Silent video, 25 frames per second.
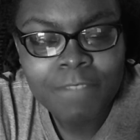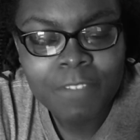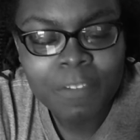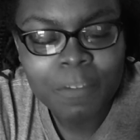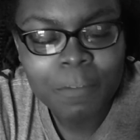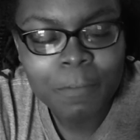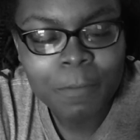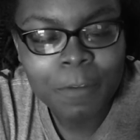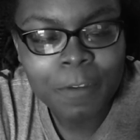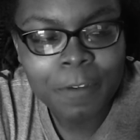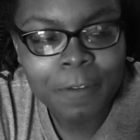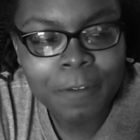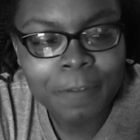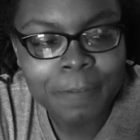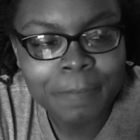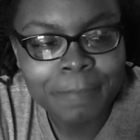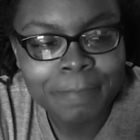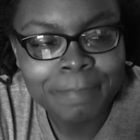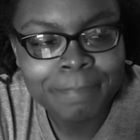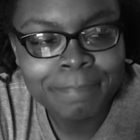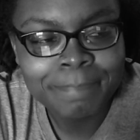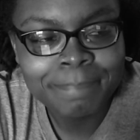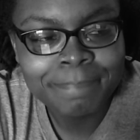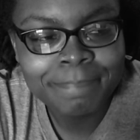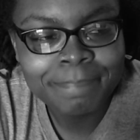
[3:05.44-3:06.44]
well,
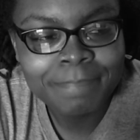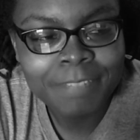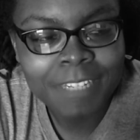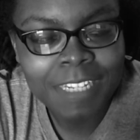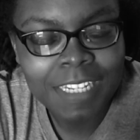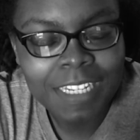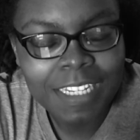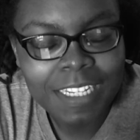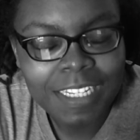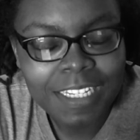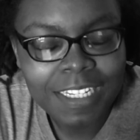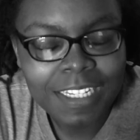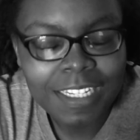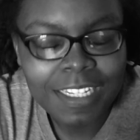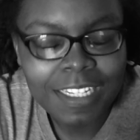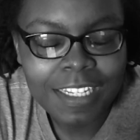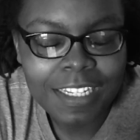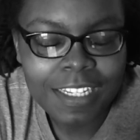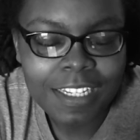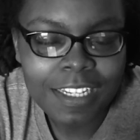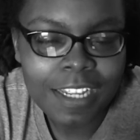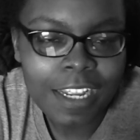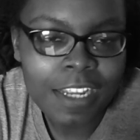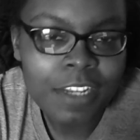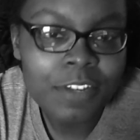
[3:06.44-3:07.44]

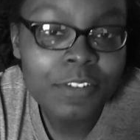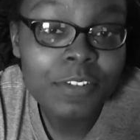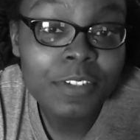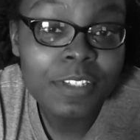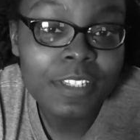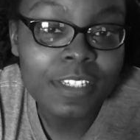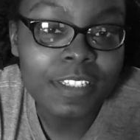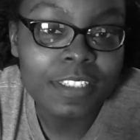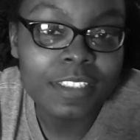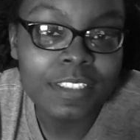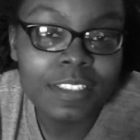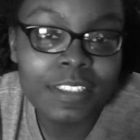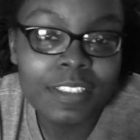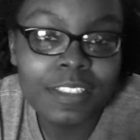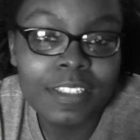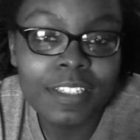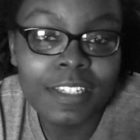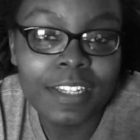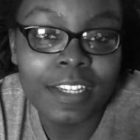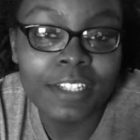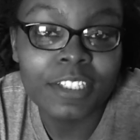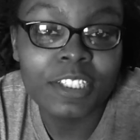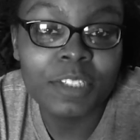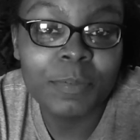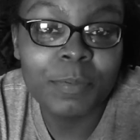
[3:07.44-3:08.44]
I use this
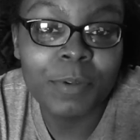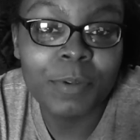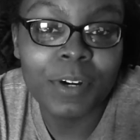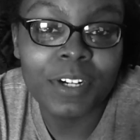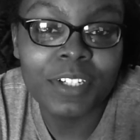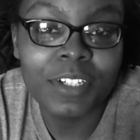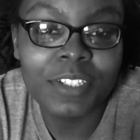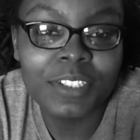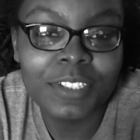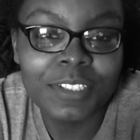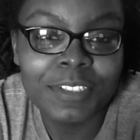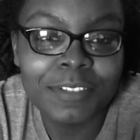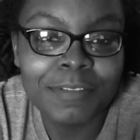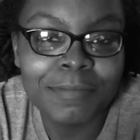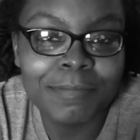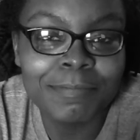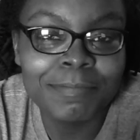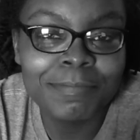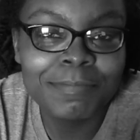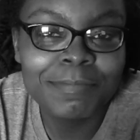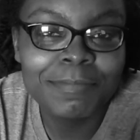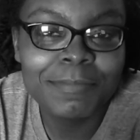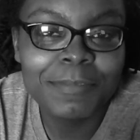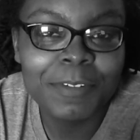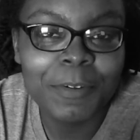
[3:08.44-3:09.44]
expression
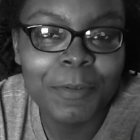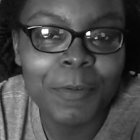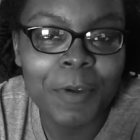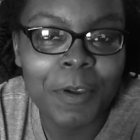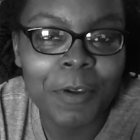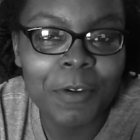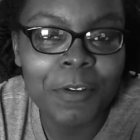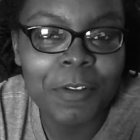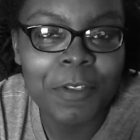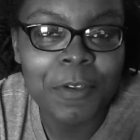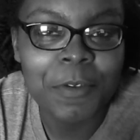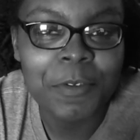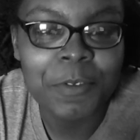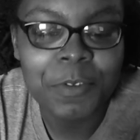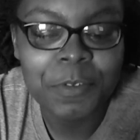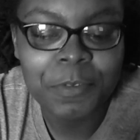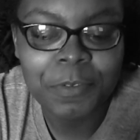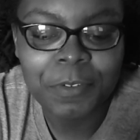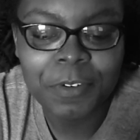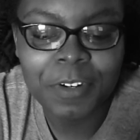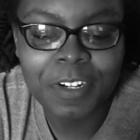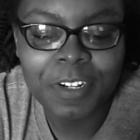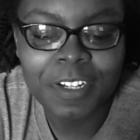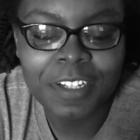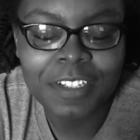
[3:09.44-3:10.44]
around close
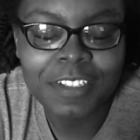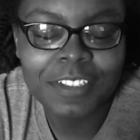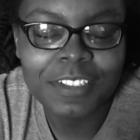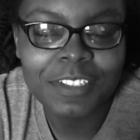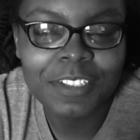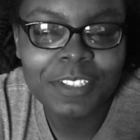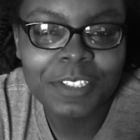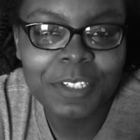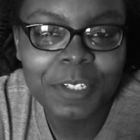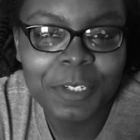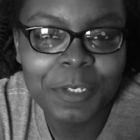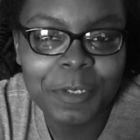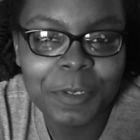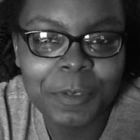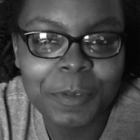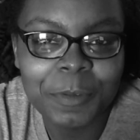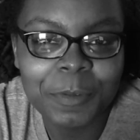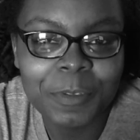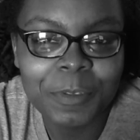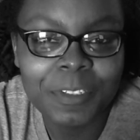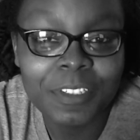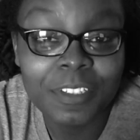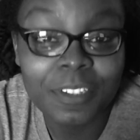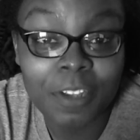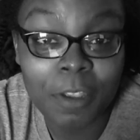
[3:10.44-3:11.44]
friends who
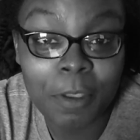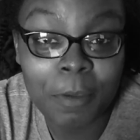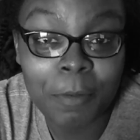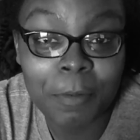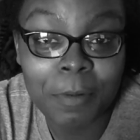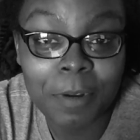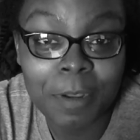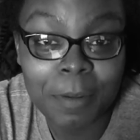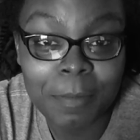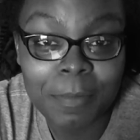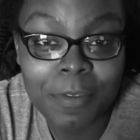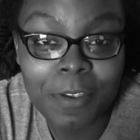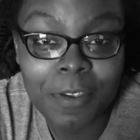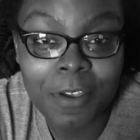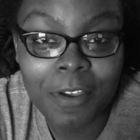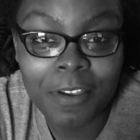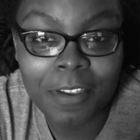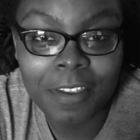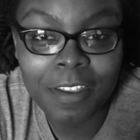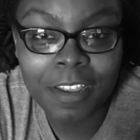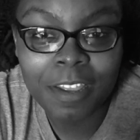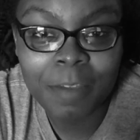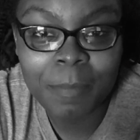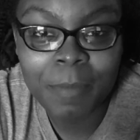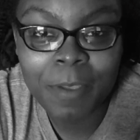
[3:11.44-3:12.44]
would know what I'm
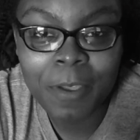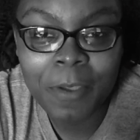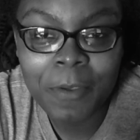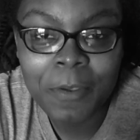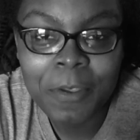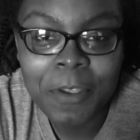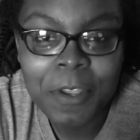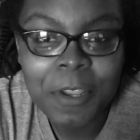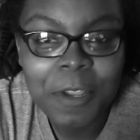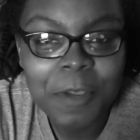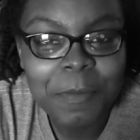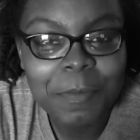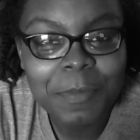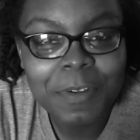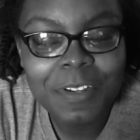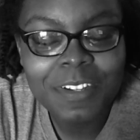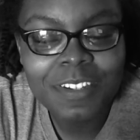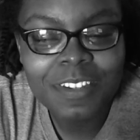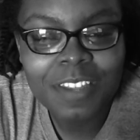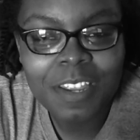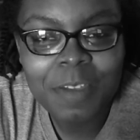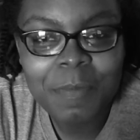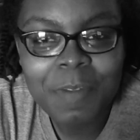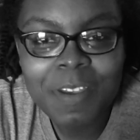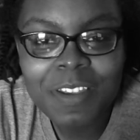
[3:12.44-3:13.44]
talking about. But
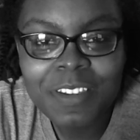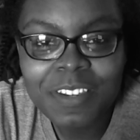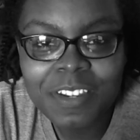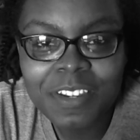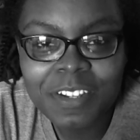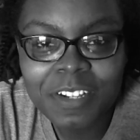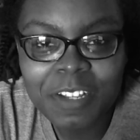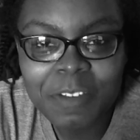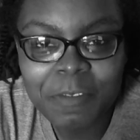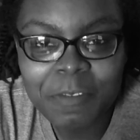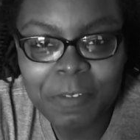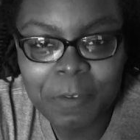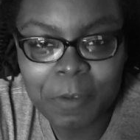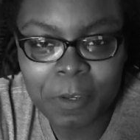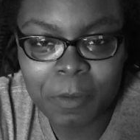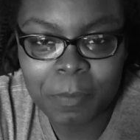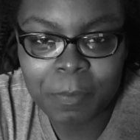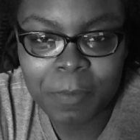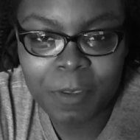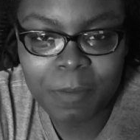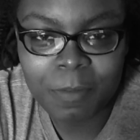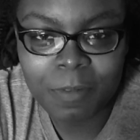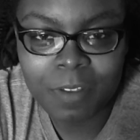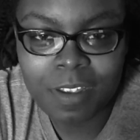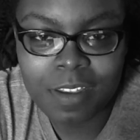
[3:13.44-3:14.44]
it's like basically viewing
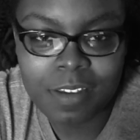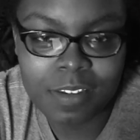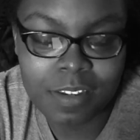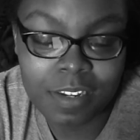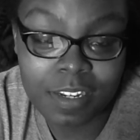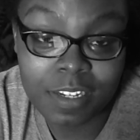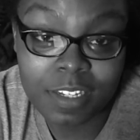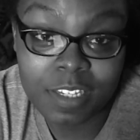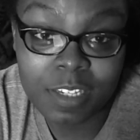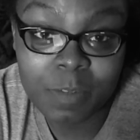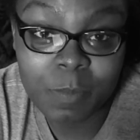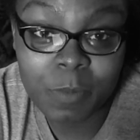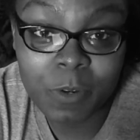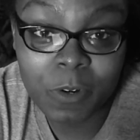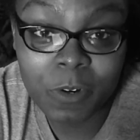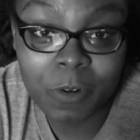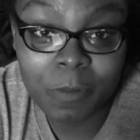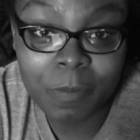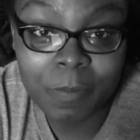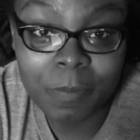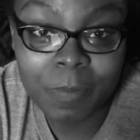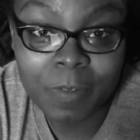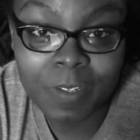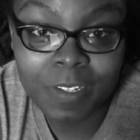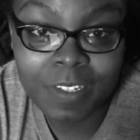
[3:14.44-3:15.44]
people as an
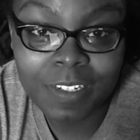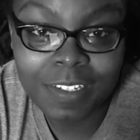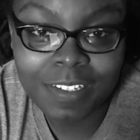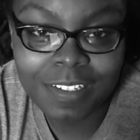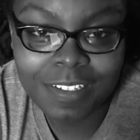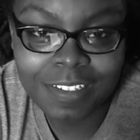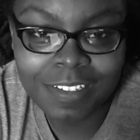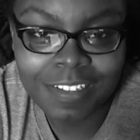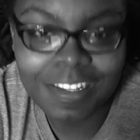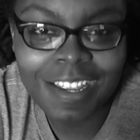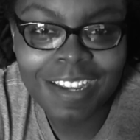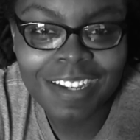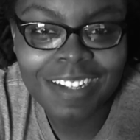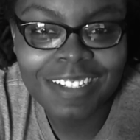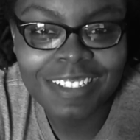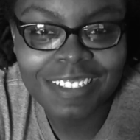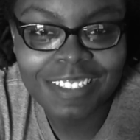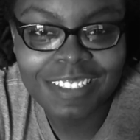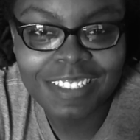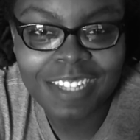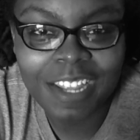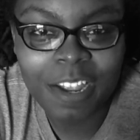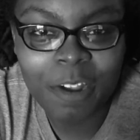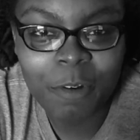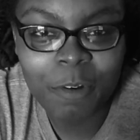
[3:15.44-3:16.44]
experiment. And that can
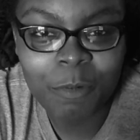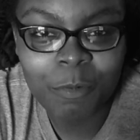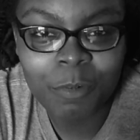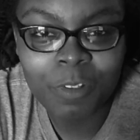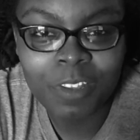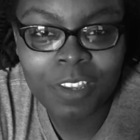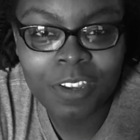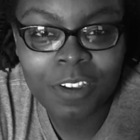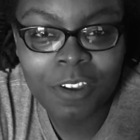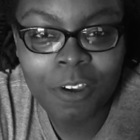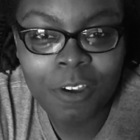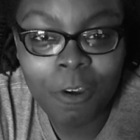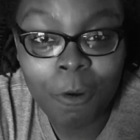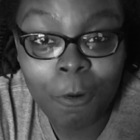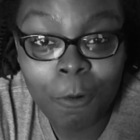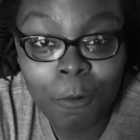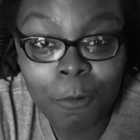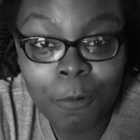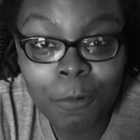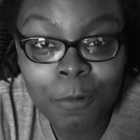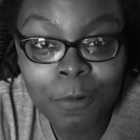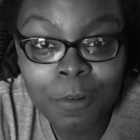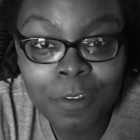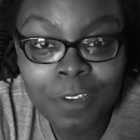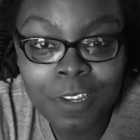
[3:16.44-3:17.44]
sound really
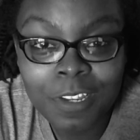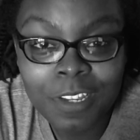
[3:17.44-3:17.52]
cold.